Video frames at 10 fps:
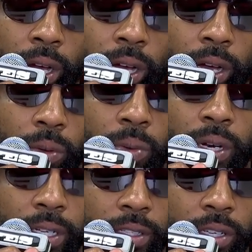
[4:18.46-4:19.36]
uh, we want
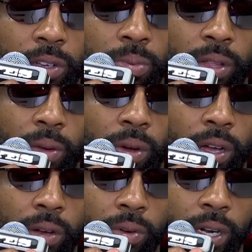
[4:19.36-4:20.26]
to continue to play
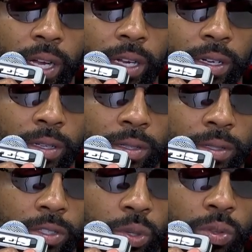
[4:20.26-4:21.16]
well. We're not going to
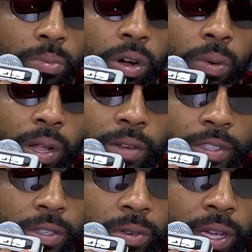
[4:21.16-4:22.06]
shoot the ball well every
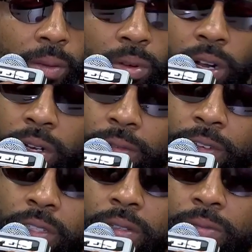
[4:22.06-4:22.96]
single night, but our
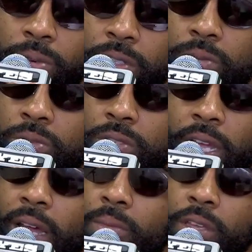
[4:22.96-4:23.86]
defensive principles
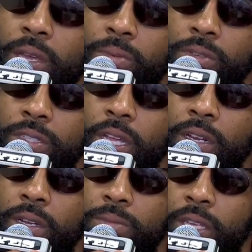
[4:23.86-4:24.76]
got to be able to
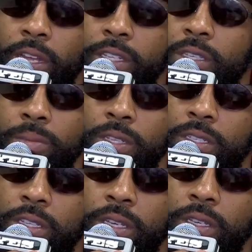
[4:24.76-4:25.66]
stand up to any team in
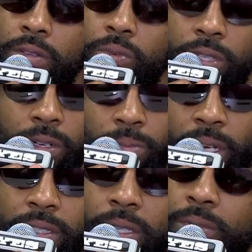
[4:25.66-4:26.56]
this league. We see the
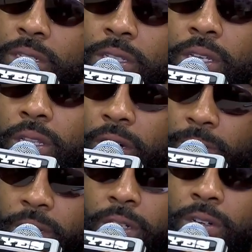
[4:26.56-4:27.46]
best teams in the league. They're
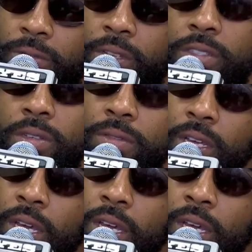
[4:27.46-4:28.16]
up there in the defensive